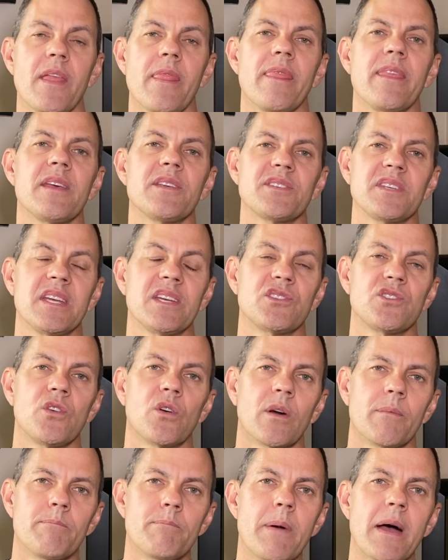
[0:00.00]
this is
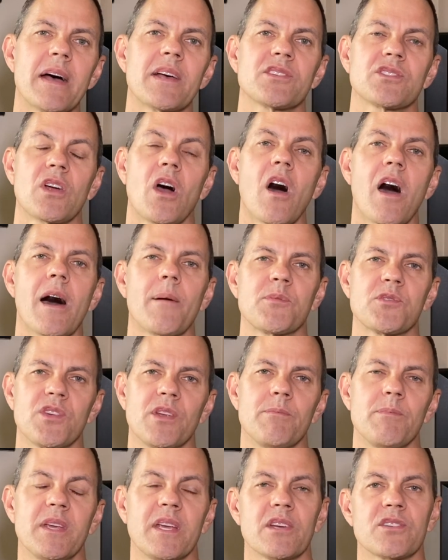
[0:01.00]
your best
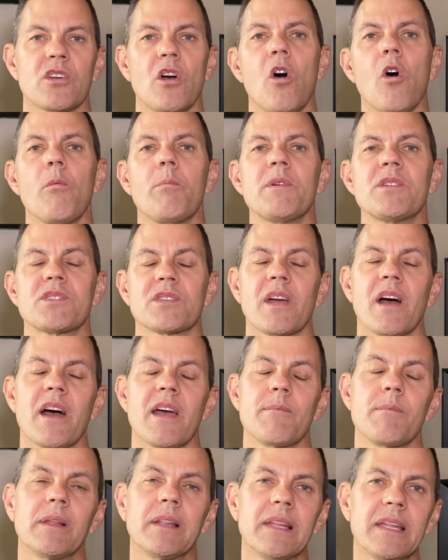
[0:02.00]
option because Open Sky
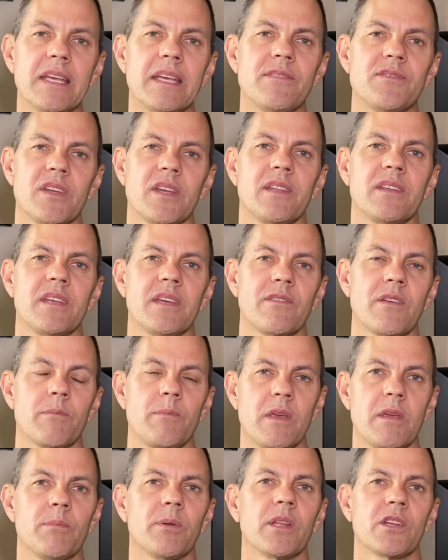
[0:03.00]
believes in giving
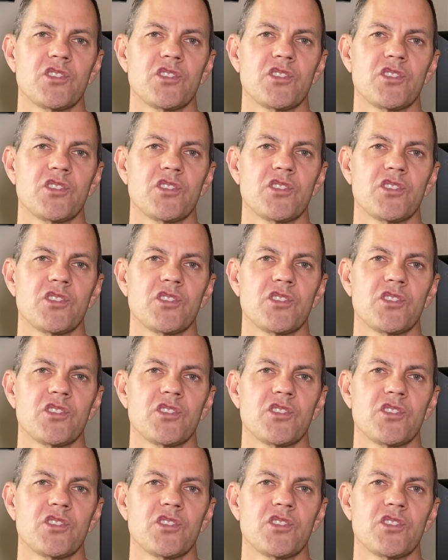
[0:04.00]
people a